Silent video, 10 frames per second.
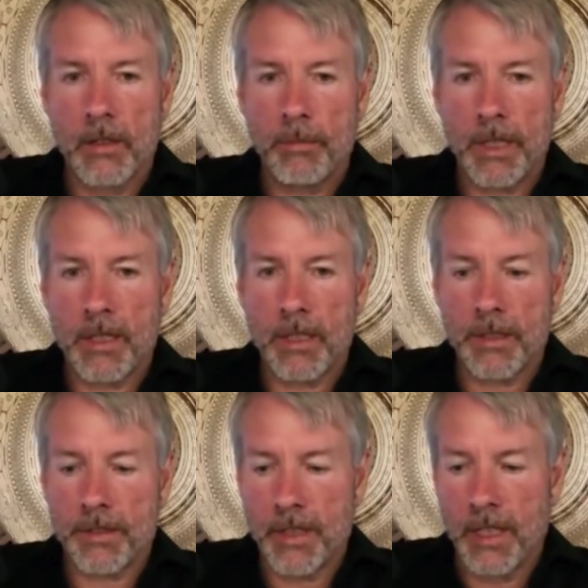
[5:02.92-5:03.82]

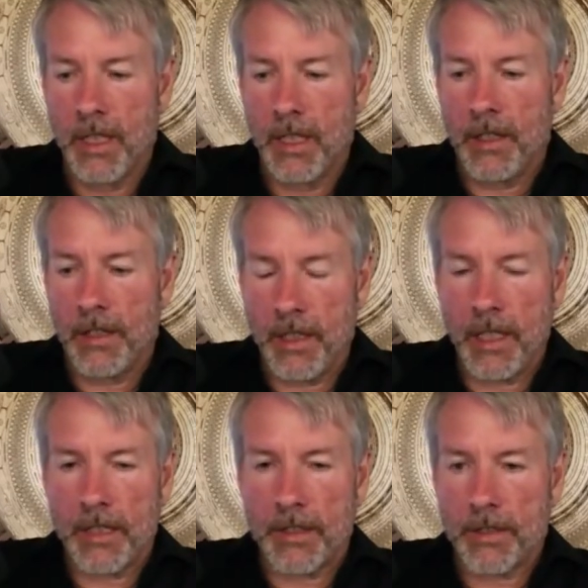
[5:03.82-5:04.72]
because the
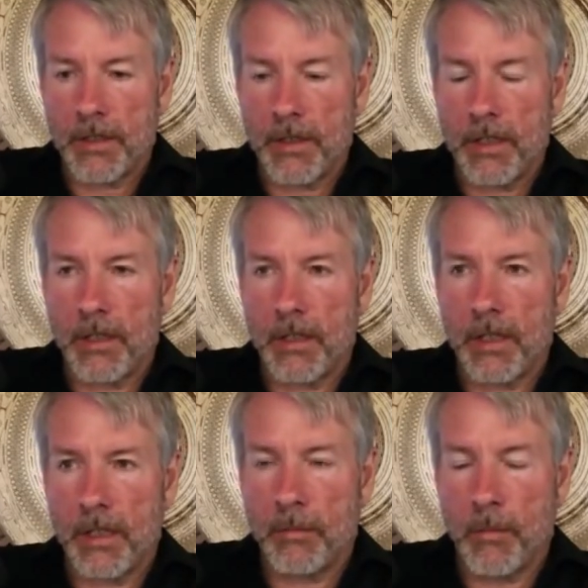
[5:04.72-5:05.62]

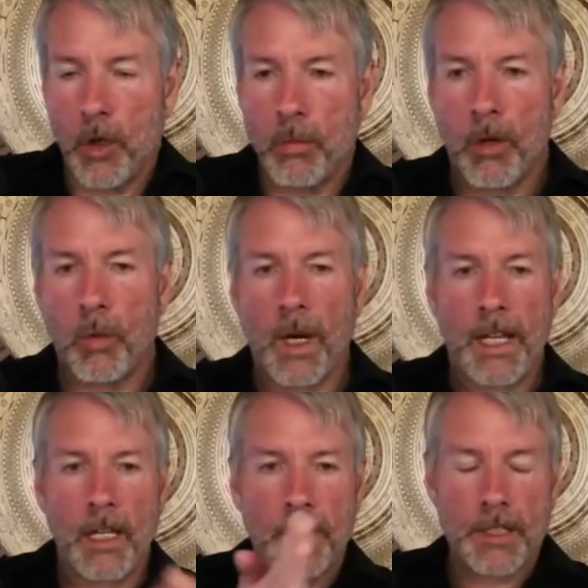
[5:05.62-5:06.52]
mobile
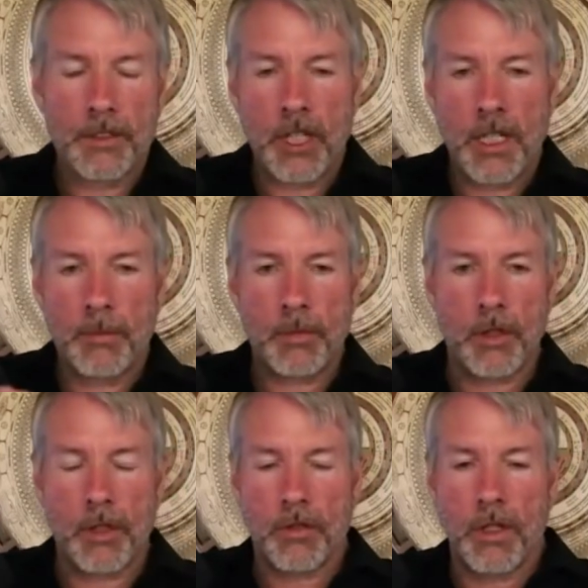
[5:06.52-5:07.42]
wave has
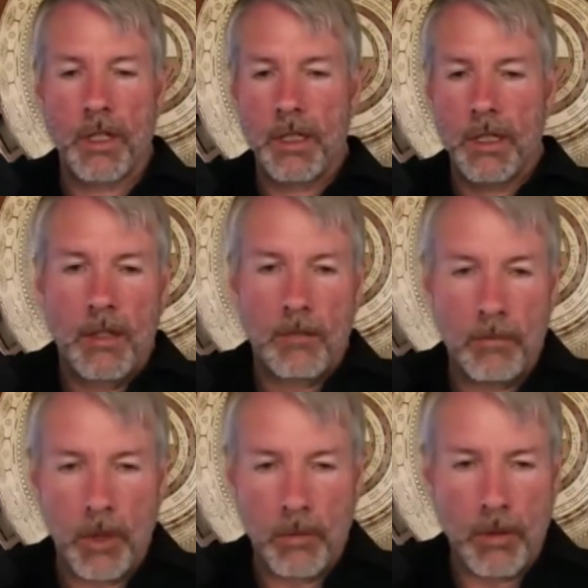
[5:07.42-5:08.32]
chapters, right?
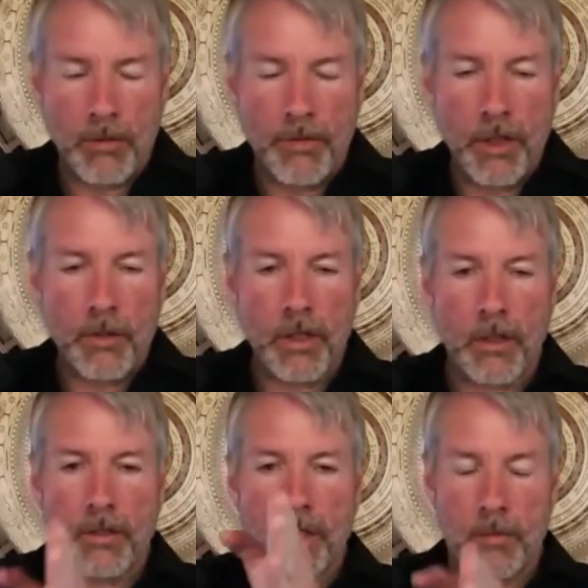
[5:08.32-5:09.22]
Mobile
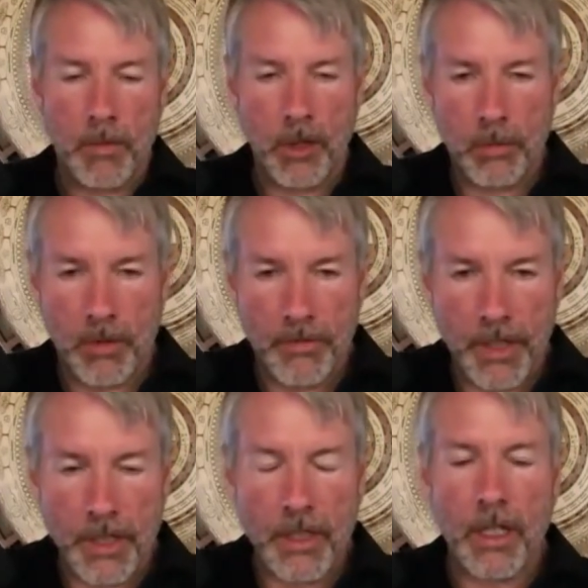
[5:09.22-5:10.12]
photos, mobile
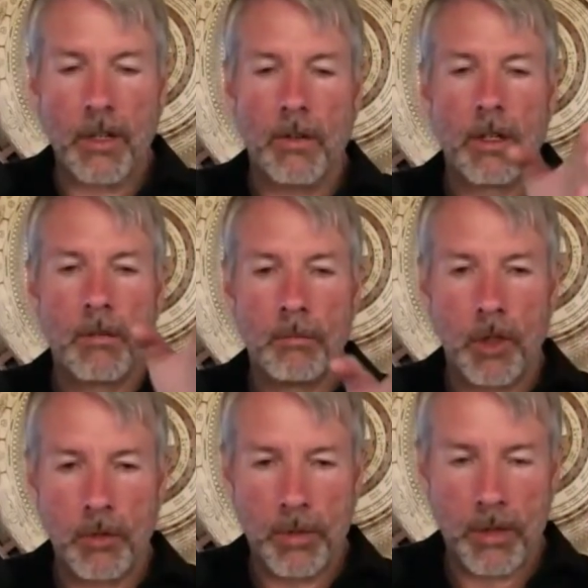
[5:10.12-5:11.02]
video,
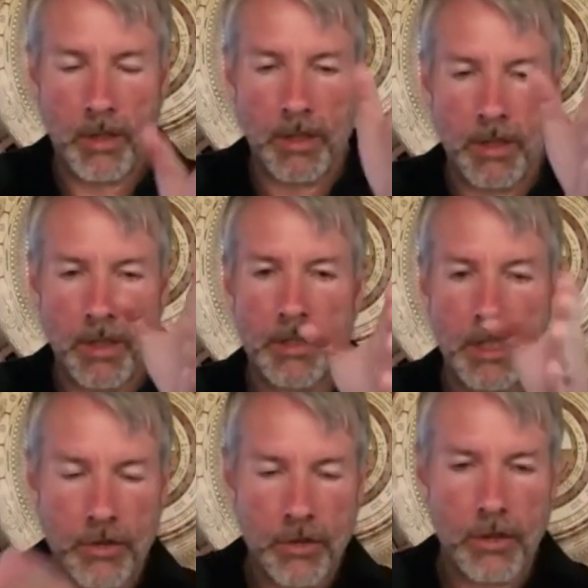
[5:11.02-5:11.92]
mobile or
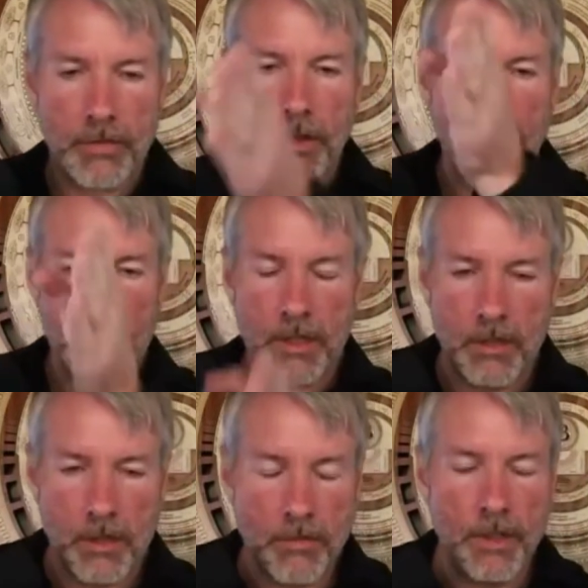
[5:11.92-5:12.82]
digital photos,
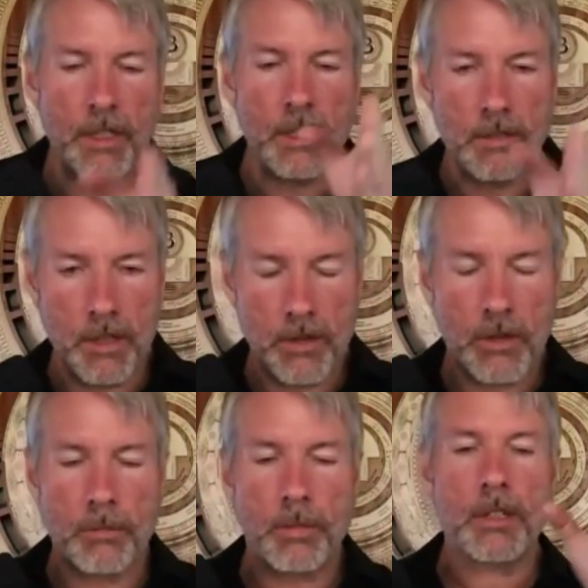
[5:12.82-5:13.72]
digital video,
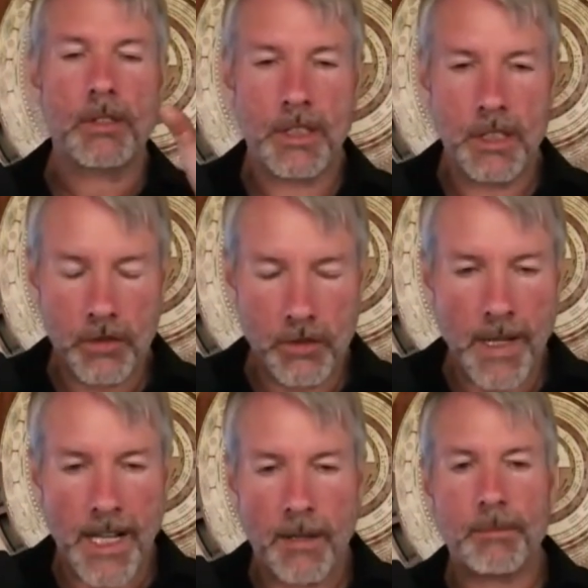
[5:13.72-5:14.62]
digital books, digital
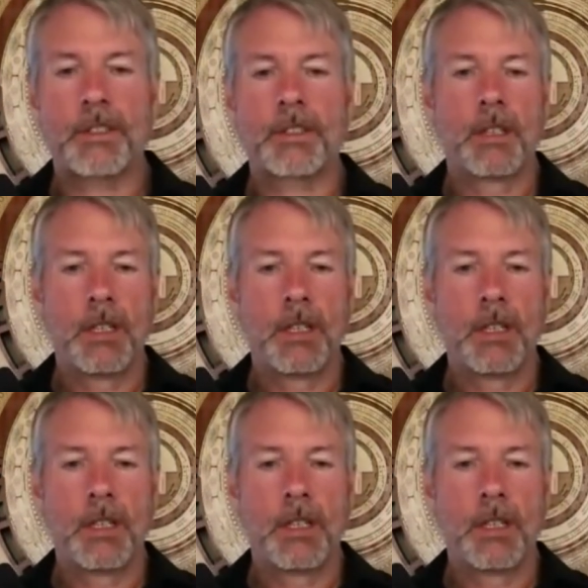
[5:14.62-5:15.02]
maps,